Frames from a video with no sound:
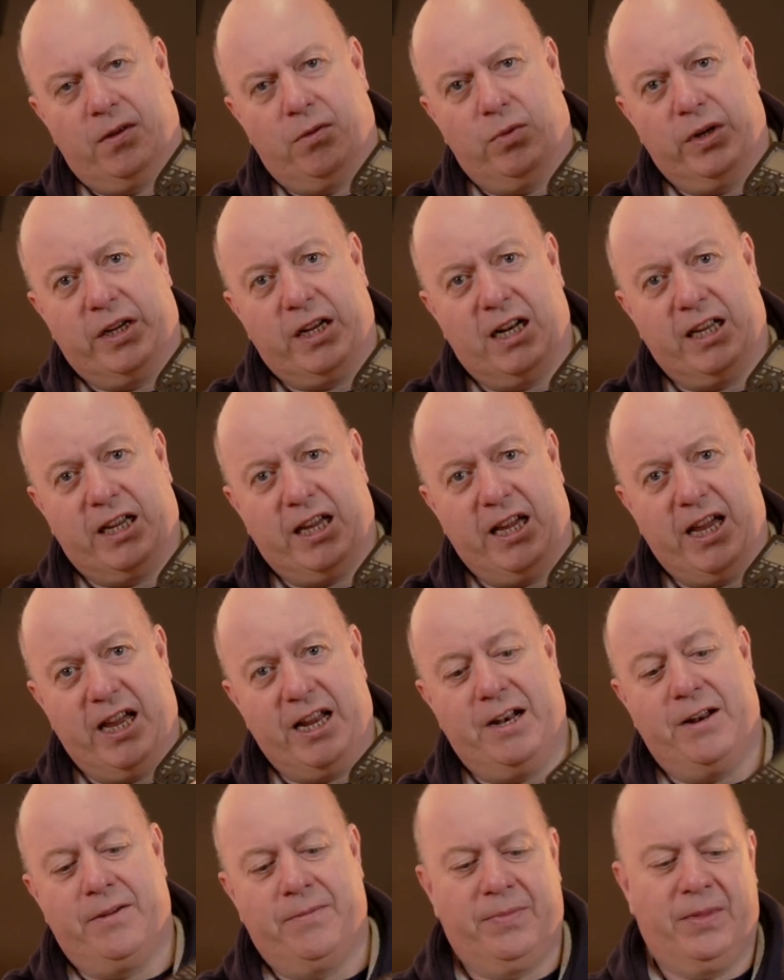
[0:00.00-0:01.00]
We click it
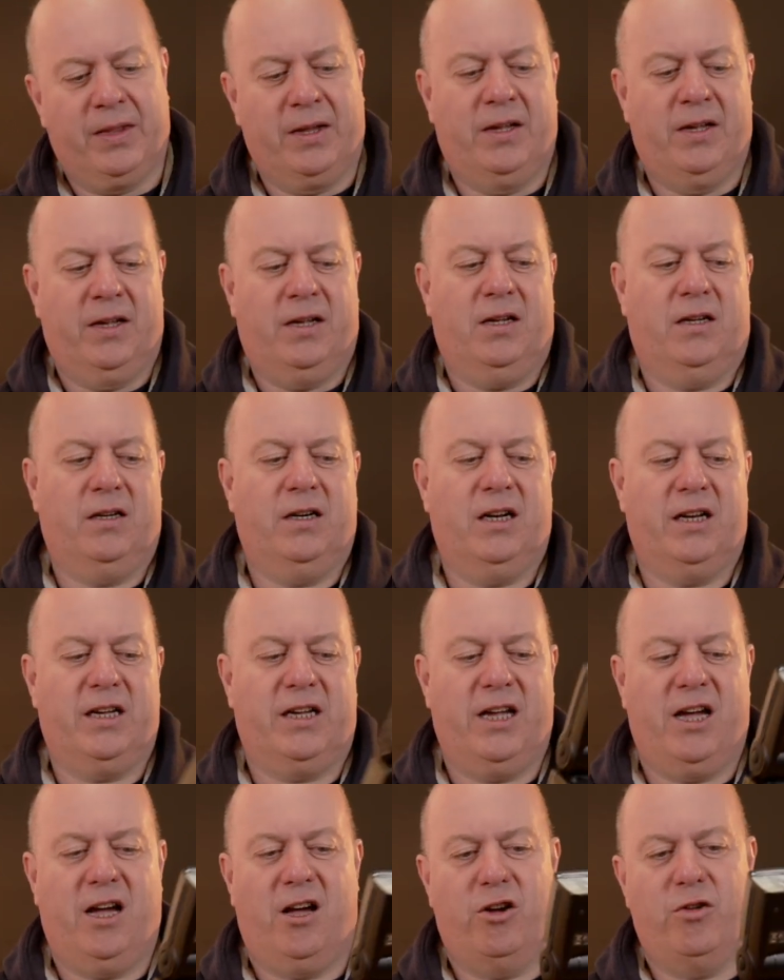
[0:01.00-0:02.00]
in and click
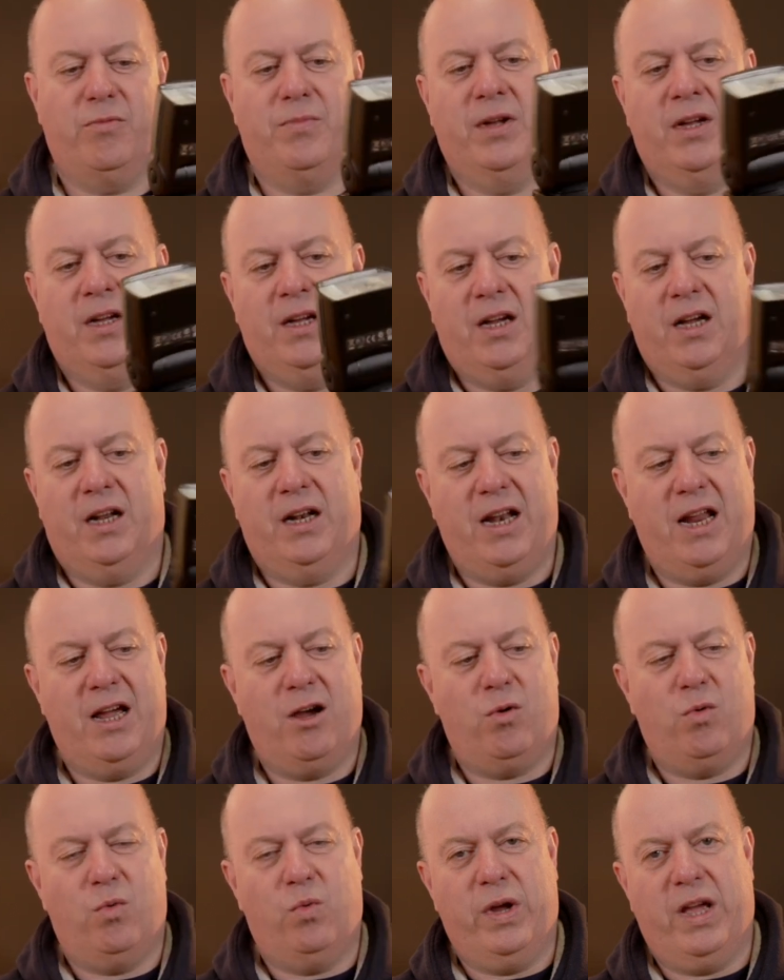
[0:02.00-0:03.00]
it home. And
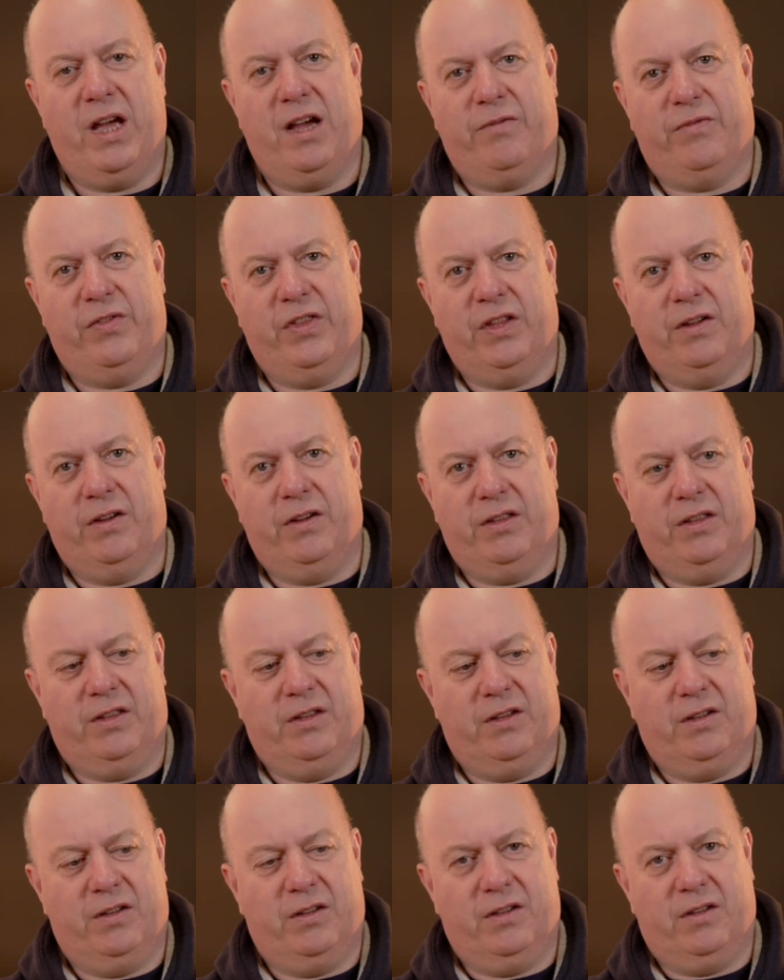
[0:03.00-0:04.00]
now we have
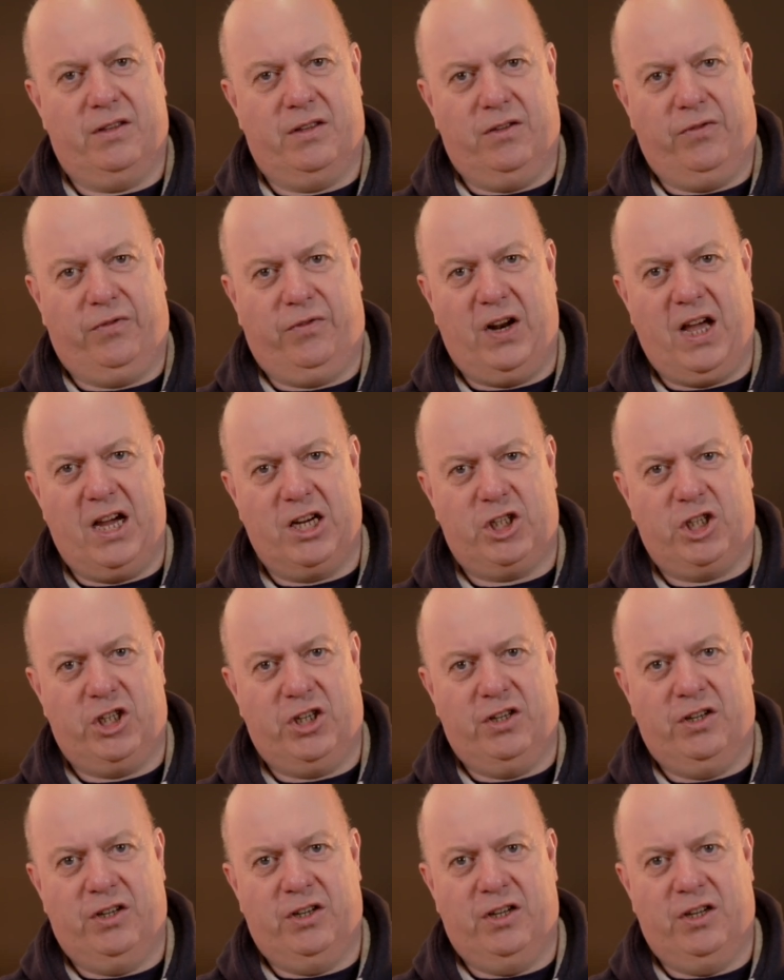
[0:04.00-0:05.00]
the flash
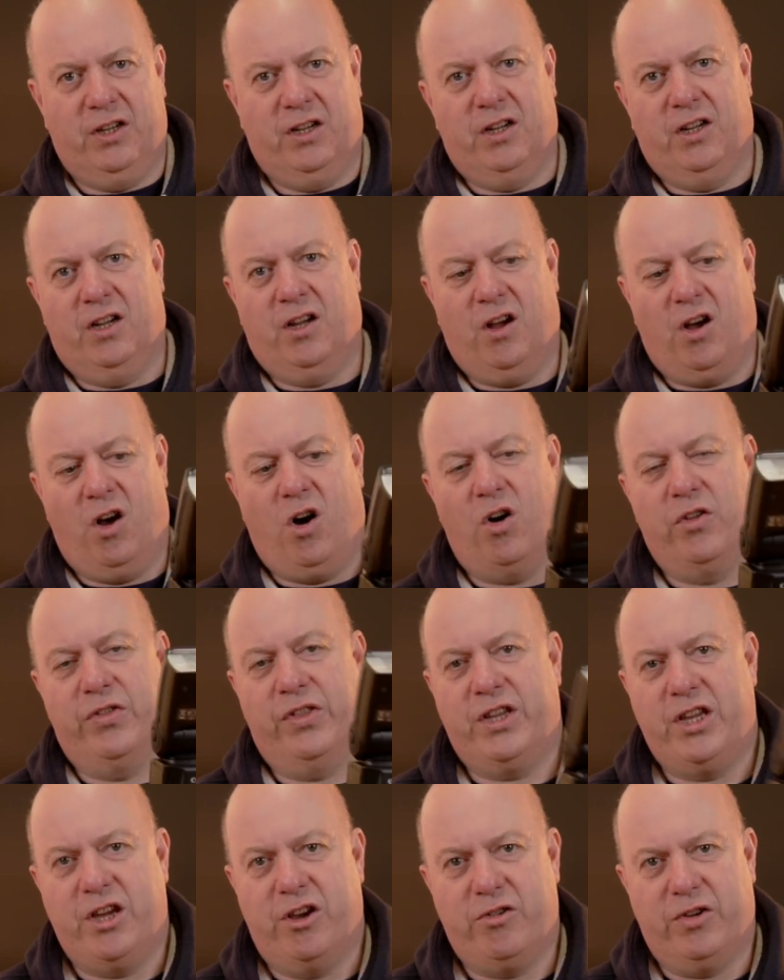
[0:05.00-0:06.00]
on
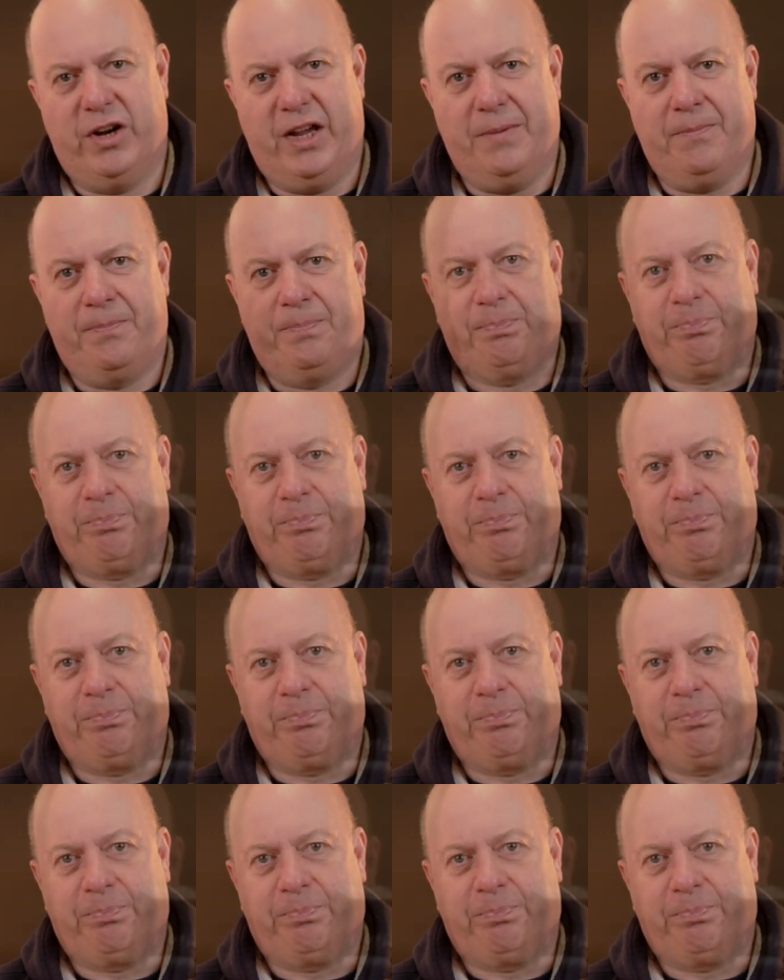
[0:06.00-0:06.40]
the unit.